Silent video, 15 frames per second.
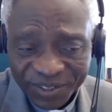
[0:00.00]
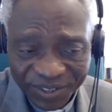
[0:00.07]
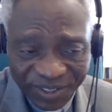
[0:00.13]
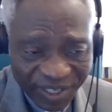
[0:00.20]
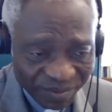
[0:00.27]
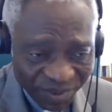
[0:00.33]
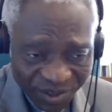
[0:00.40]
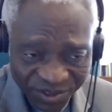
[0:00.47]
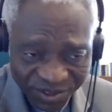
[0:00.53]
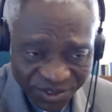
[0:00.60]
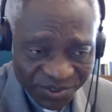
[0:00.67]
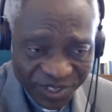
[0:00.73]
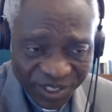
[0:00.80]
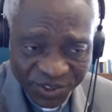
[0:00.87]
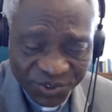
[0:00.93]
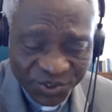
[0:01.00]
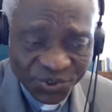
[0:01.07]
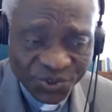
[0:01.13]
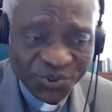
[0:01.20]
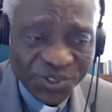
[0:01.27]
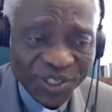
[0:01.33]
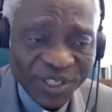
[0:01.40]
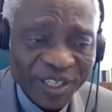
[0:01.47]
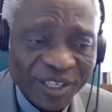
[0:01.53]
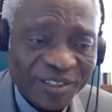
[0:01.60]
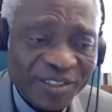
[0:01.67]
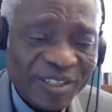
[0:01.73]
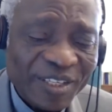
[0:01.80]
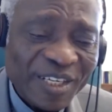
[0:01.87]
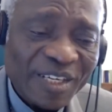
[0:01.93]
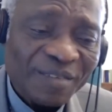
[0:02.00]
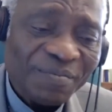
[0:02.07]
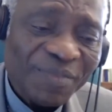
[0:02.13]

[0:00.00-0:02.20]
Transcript: among you as you're doing now, but